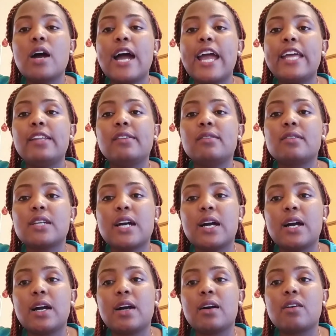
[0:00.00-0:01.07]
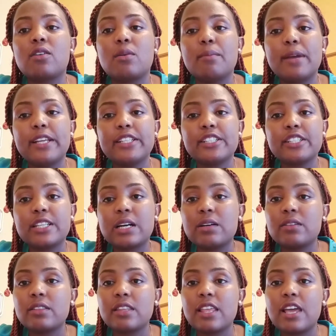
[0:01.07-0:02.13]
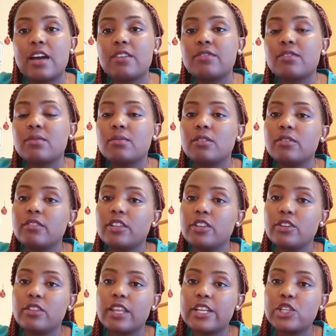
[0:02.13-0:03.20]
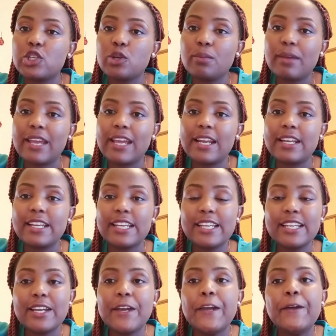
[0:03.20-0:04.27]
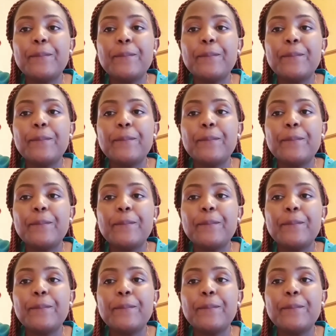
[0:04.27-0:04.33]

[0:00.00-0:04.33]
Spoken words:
and comment down there for more video that you may need